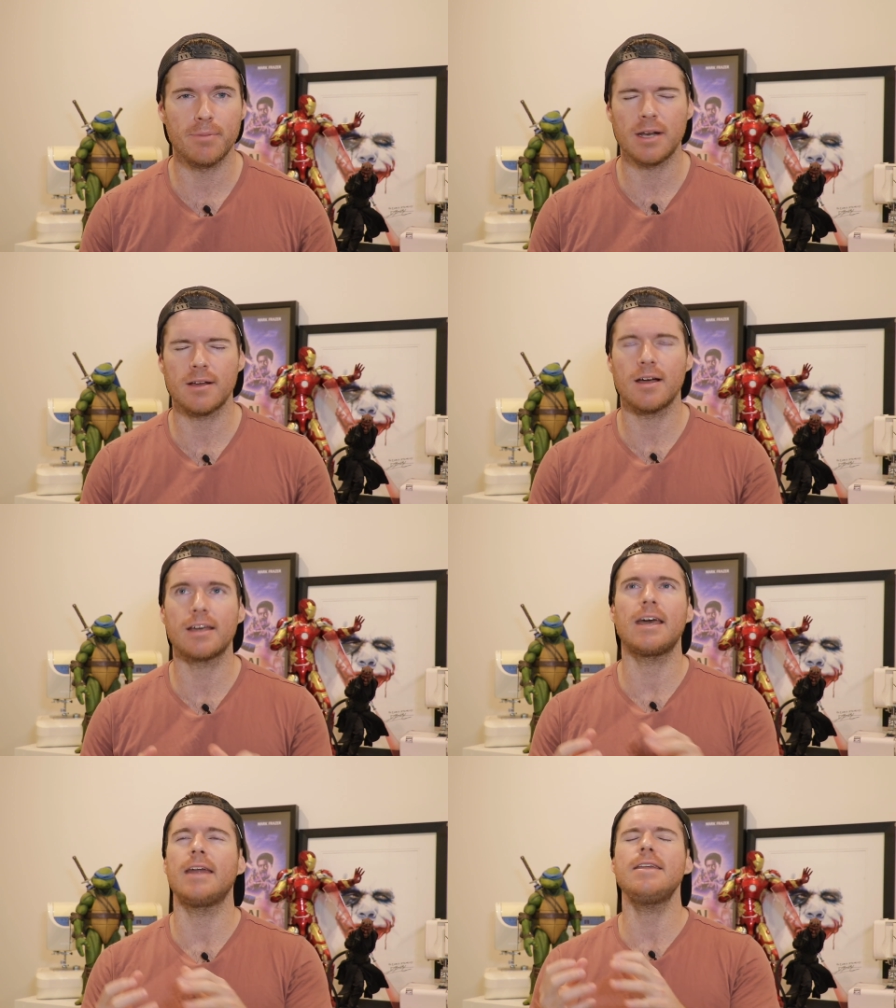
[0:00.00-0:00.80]
But
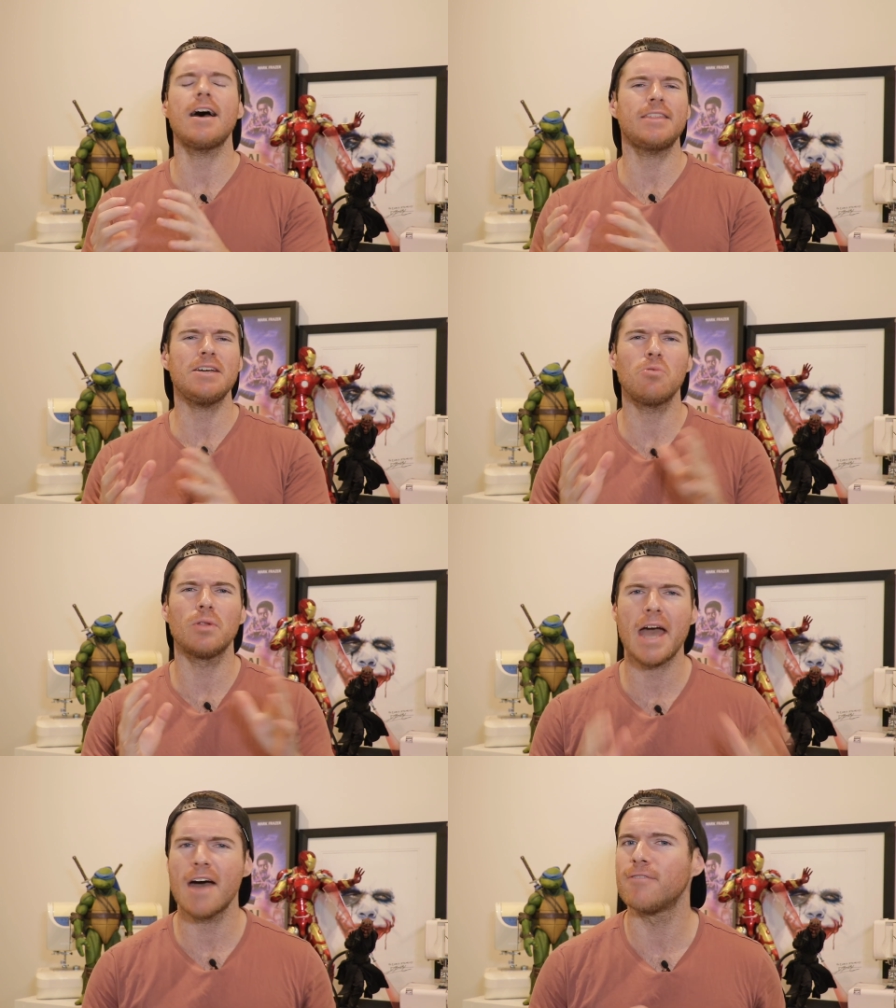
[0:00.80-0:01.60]
again, nothing
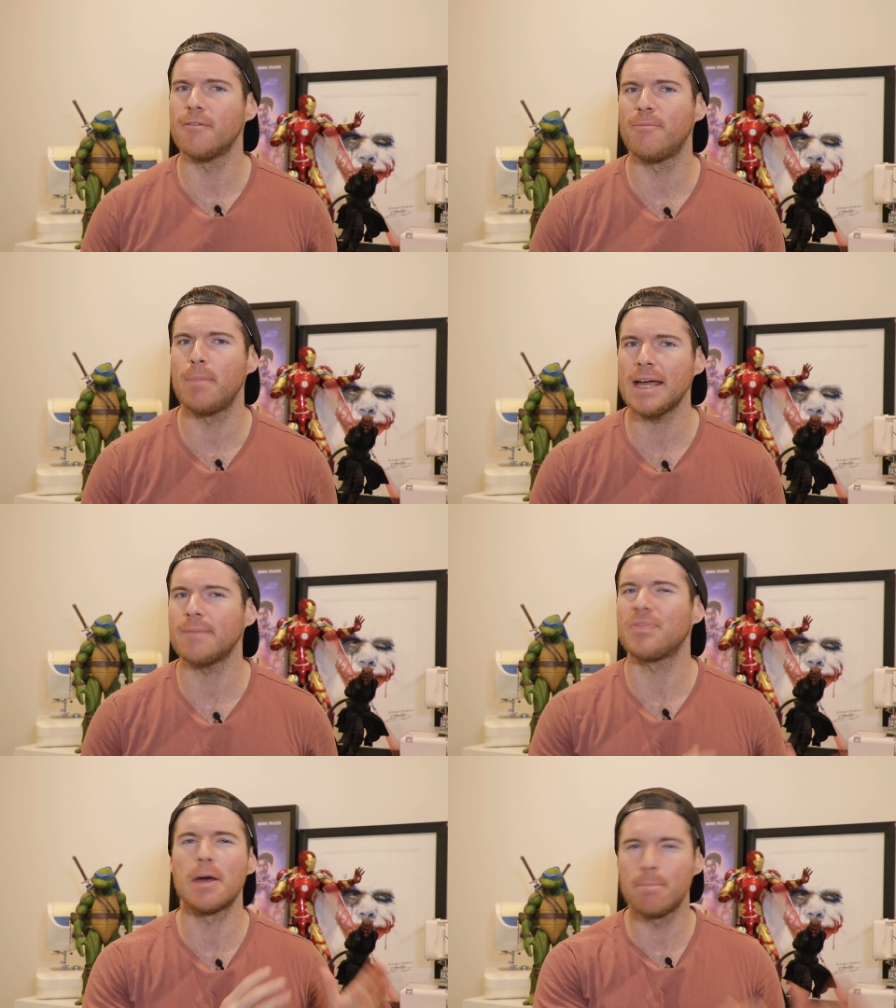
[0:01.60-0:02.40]
will ever beat
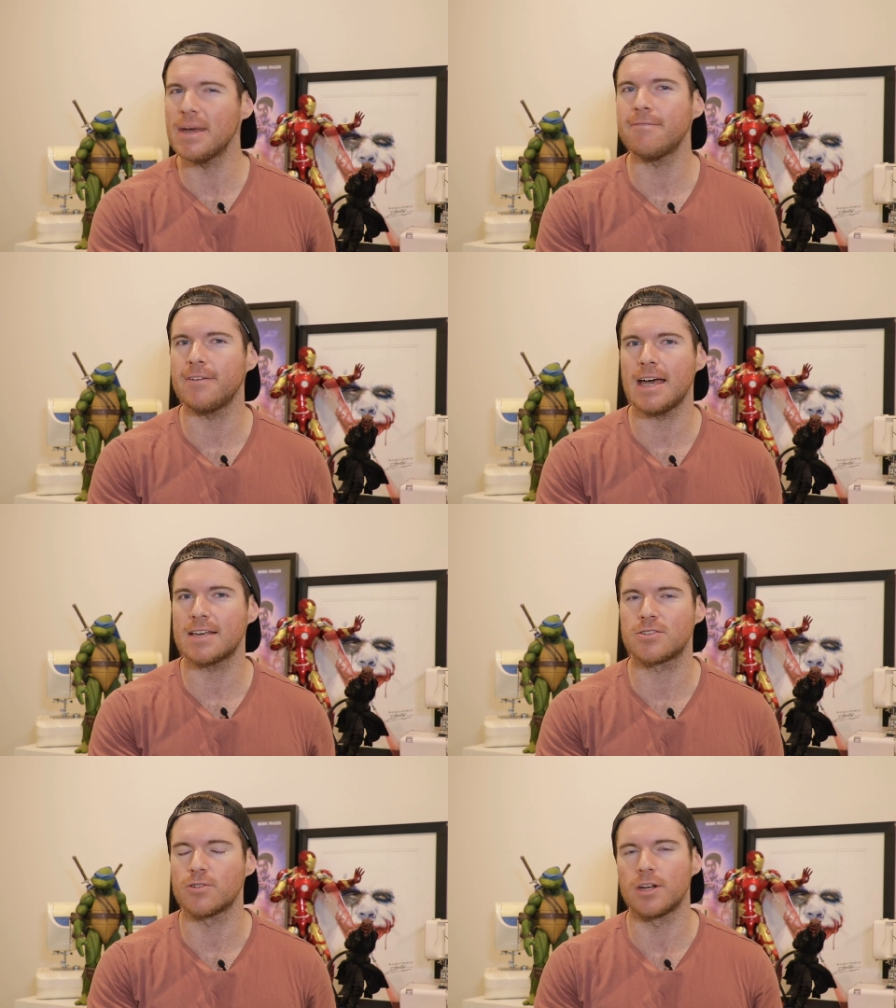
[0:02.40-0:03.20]
the
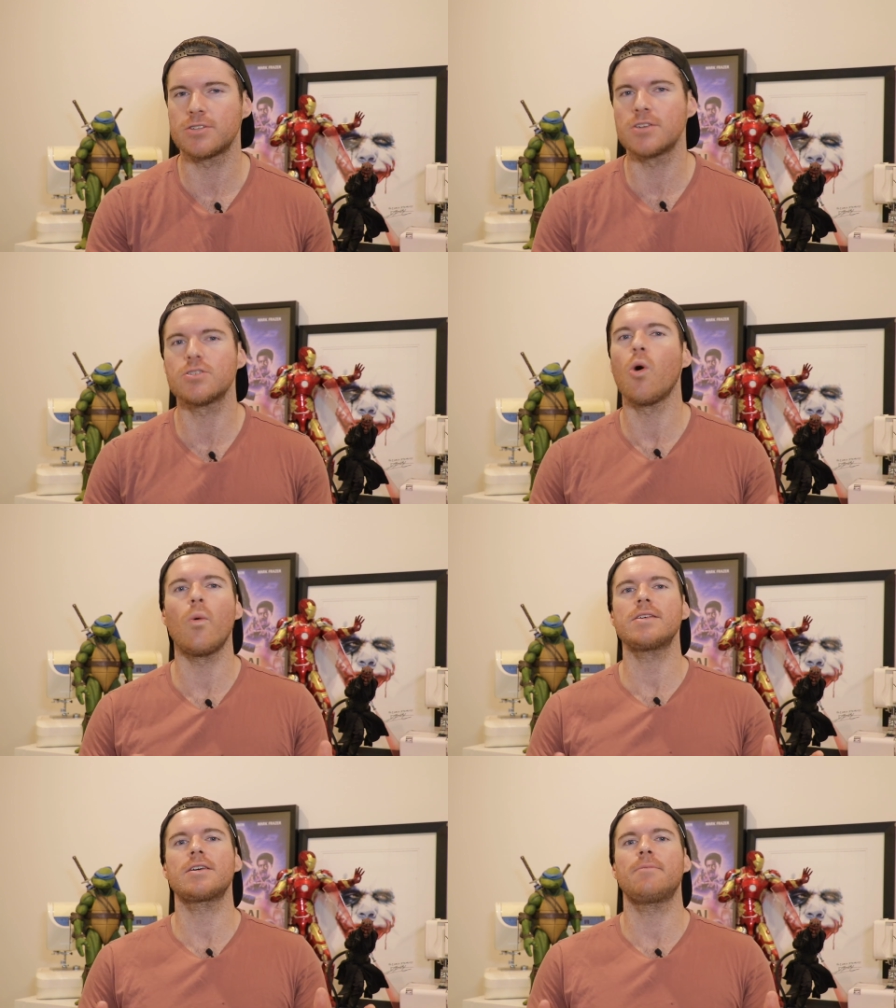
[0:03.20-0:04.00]
BVS suit. It's just
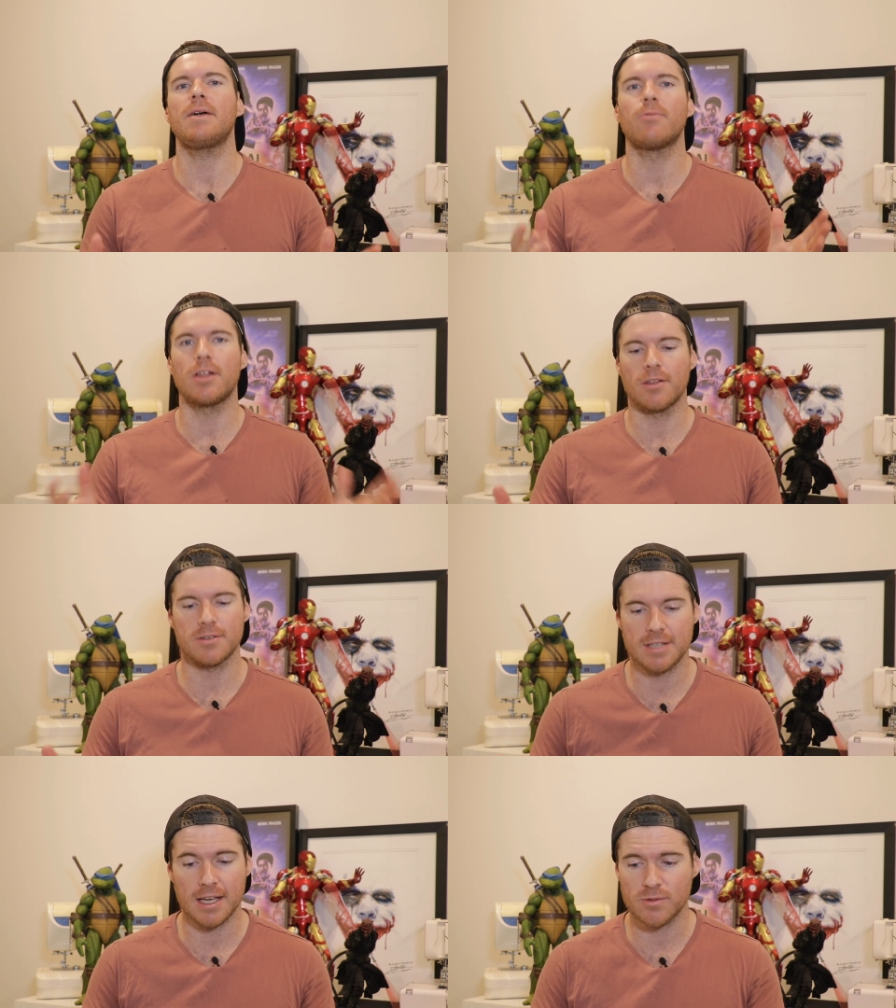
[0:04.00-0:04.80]
always going to be one of
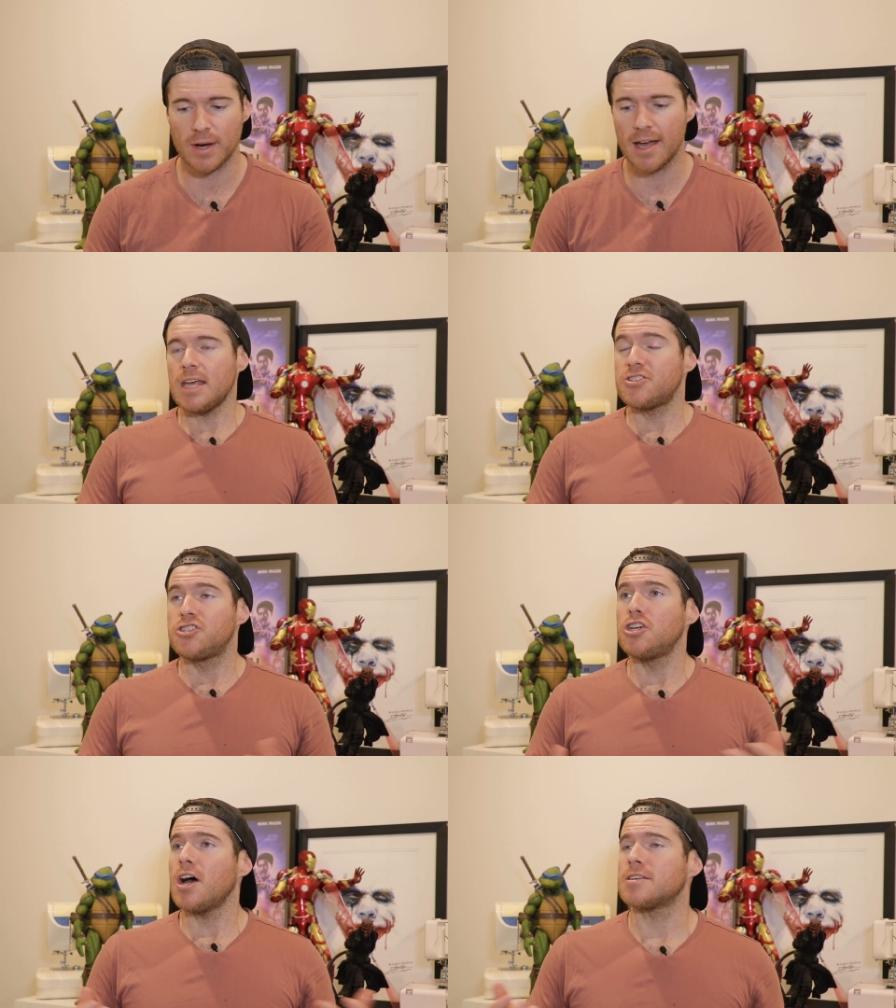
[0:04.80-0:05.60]
those things where it's
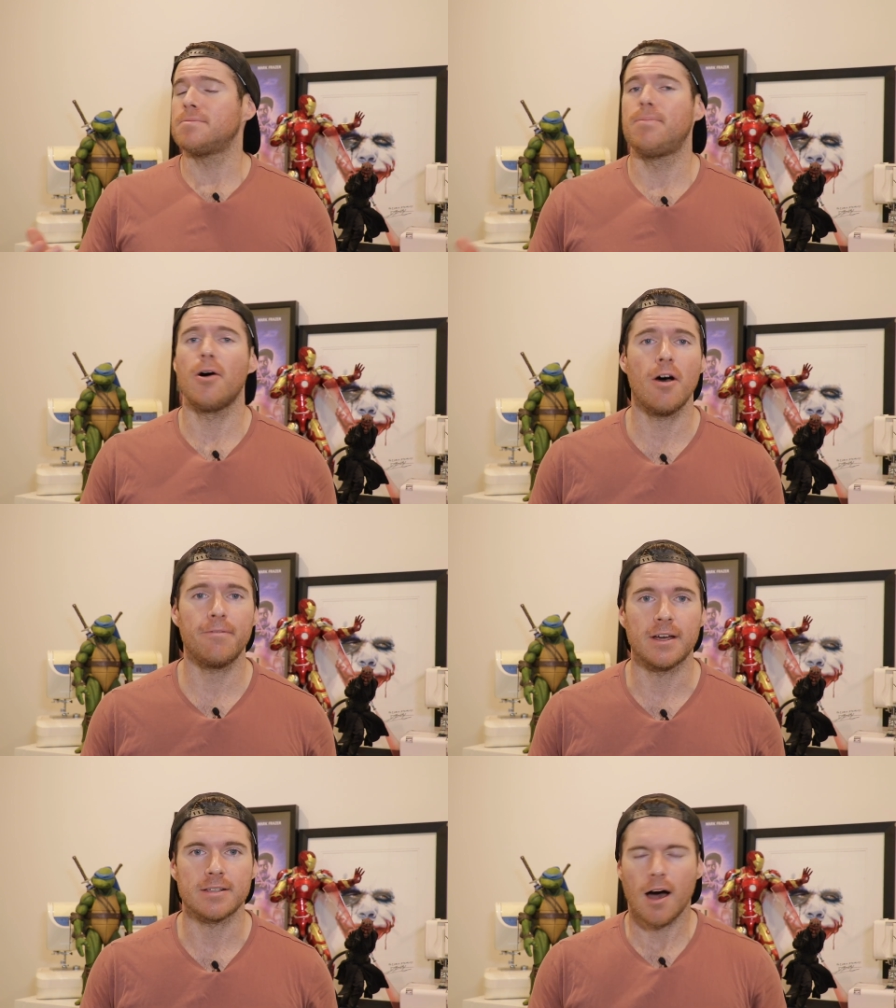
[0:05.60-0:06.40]
just
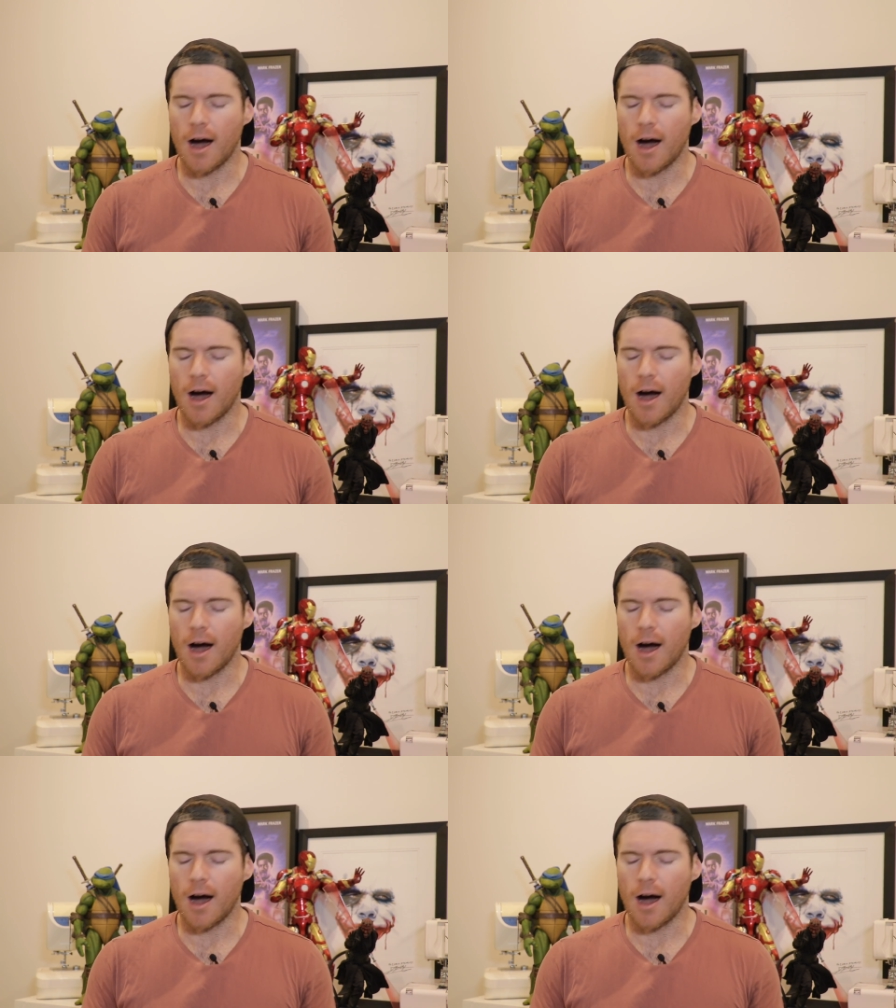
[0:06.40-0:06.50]
perfect.